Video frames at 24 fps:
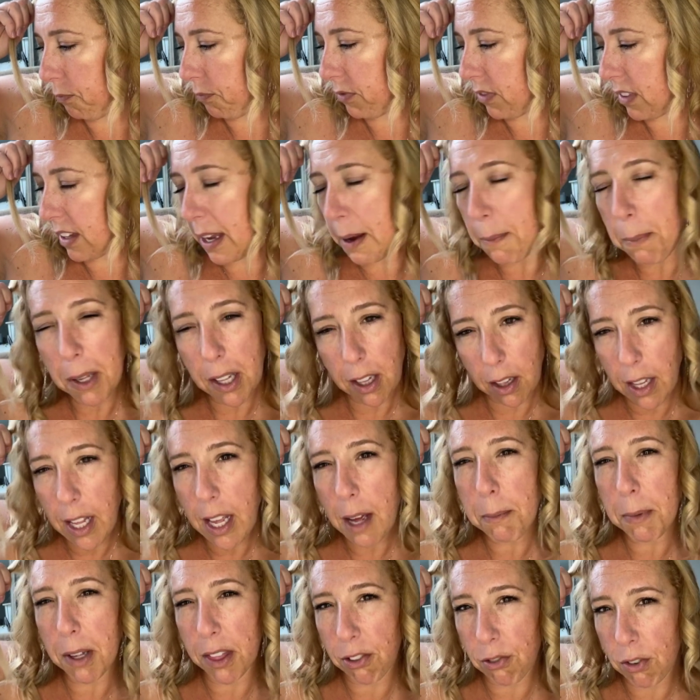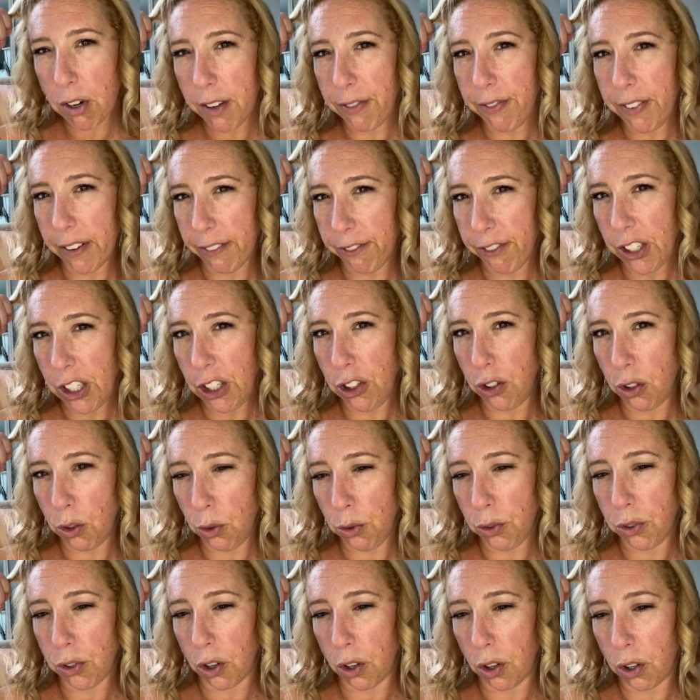Typically, I'm a 350
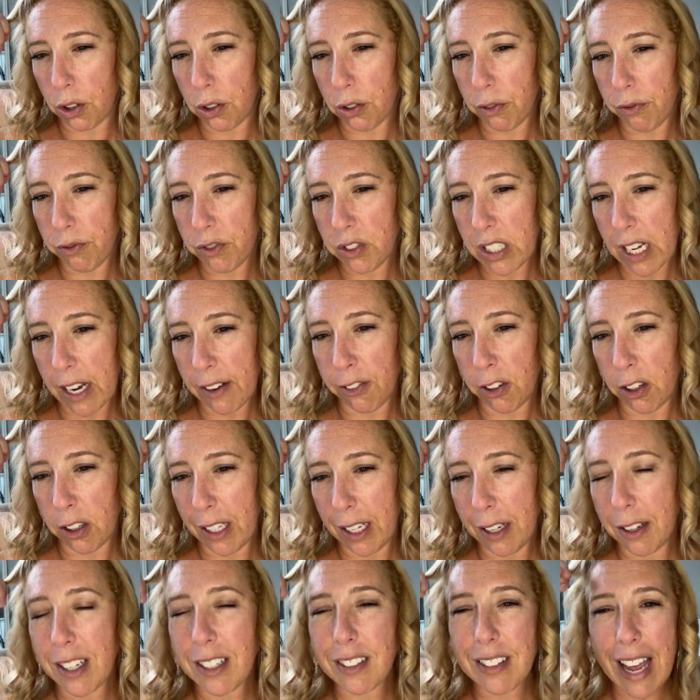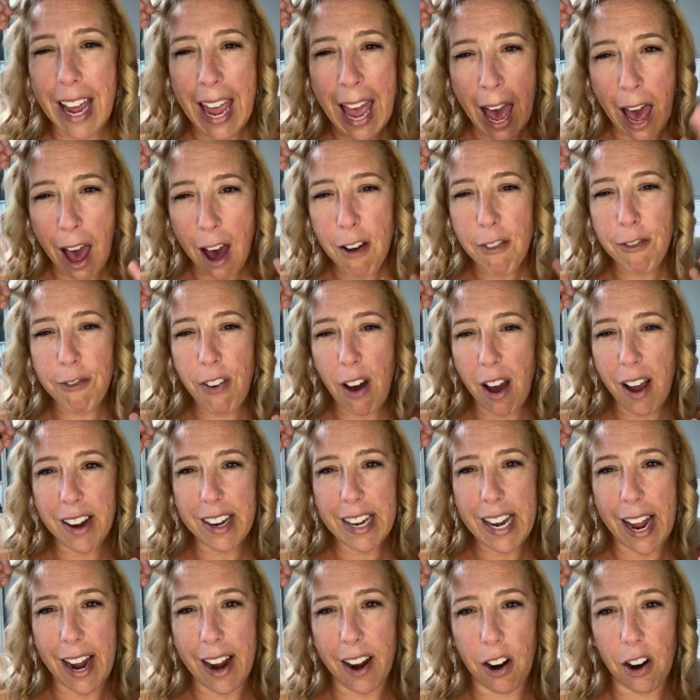user, definitely, because I have
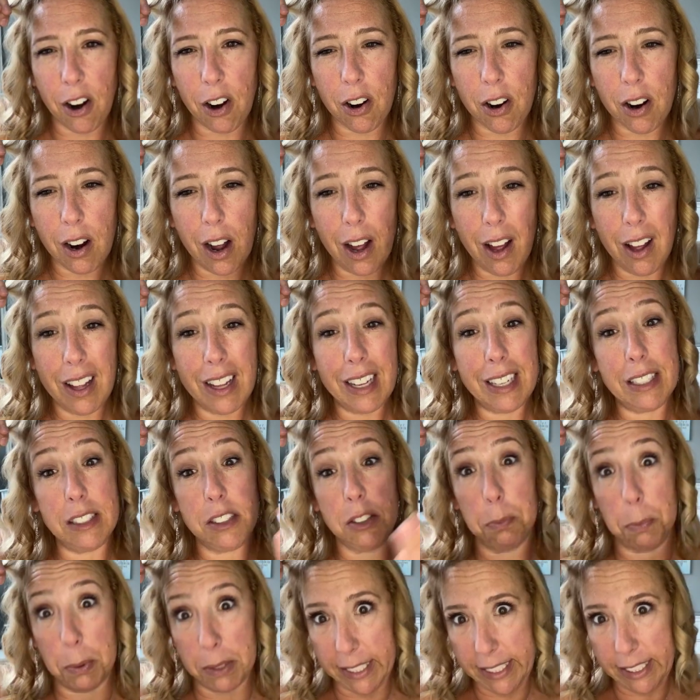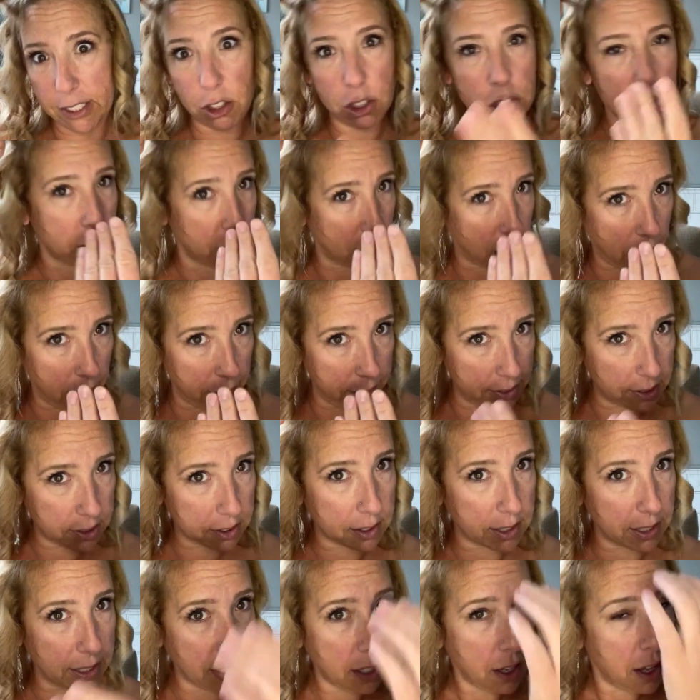fine hair. It's bleached,
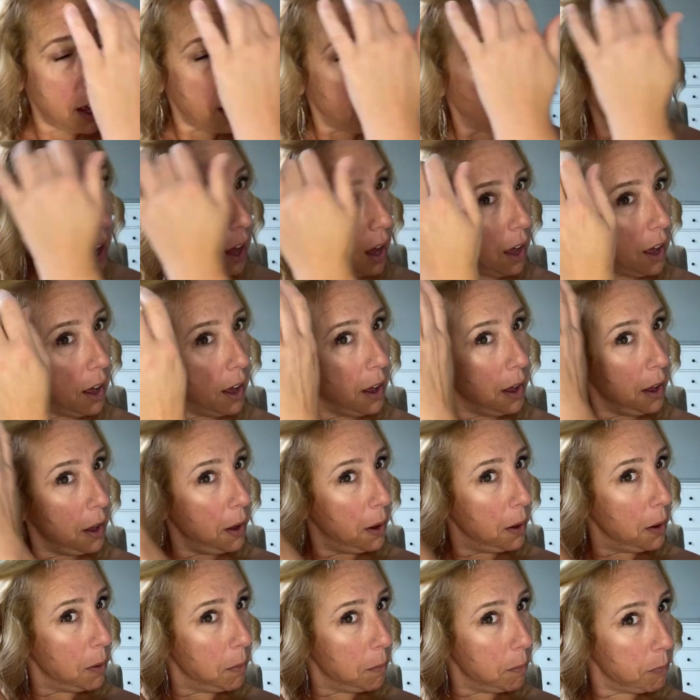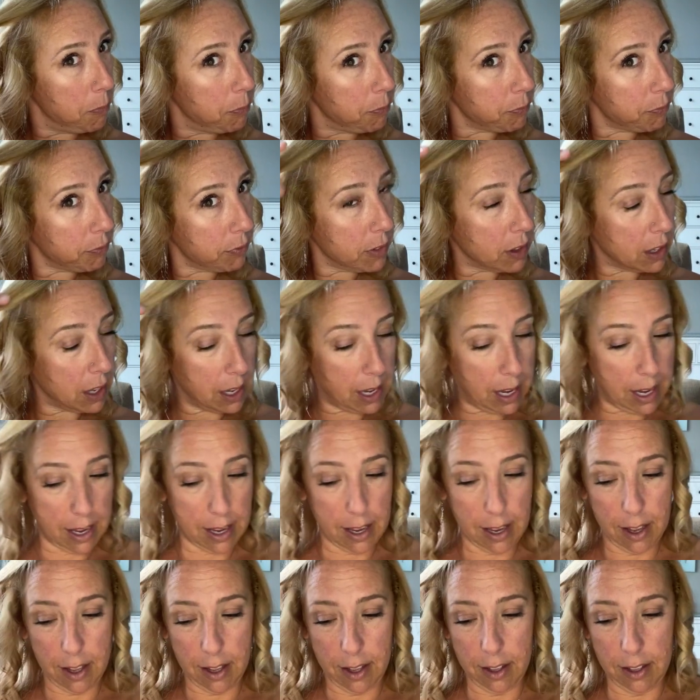obviously. And
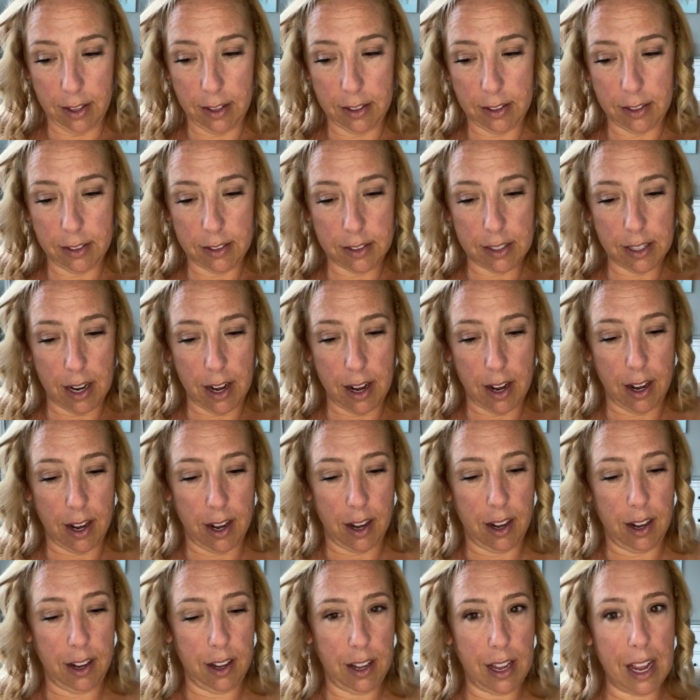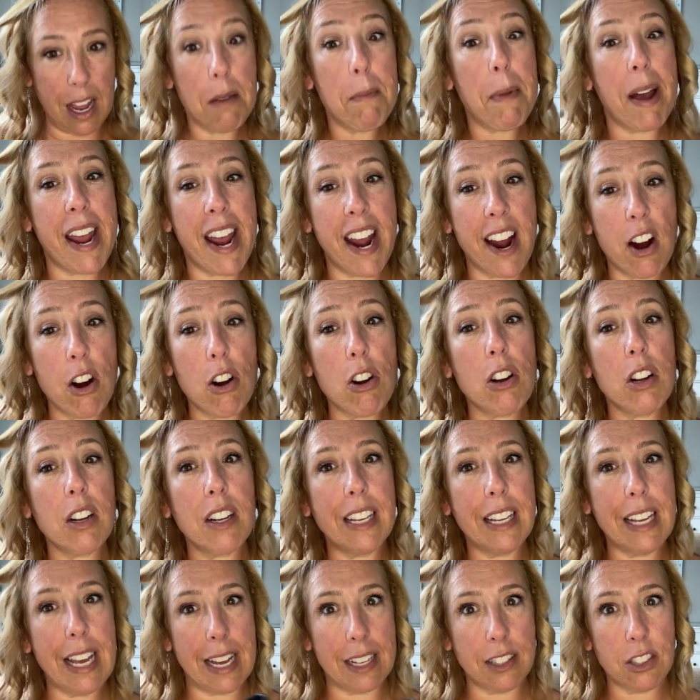my hair
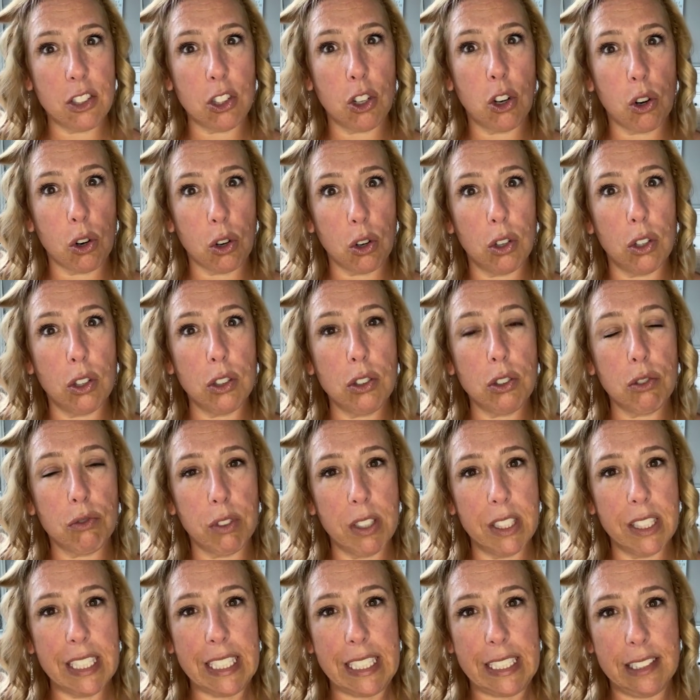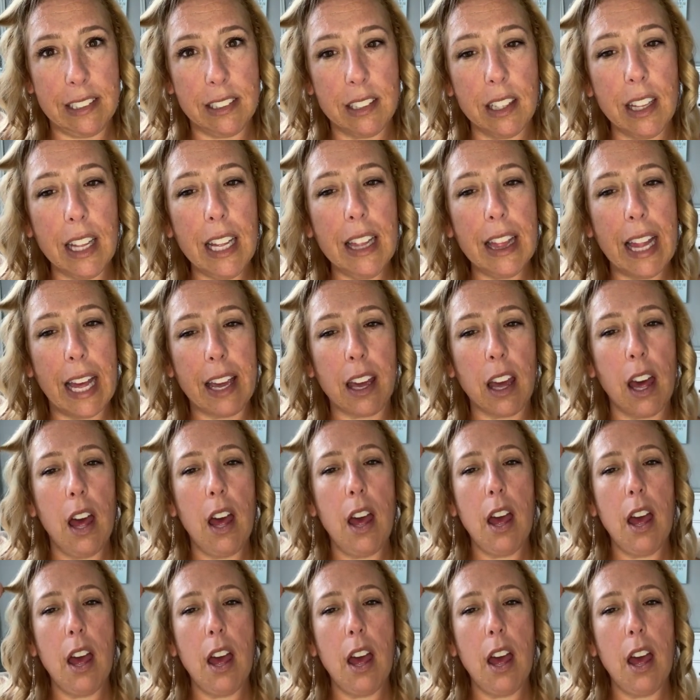gets curled really easily. Like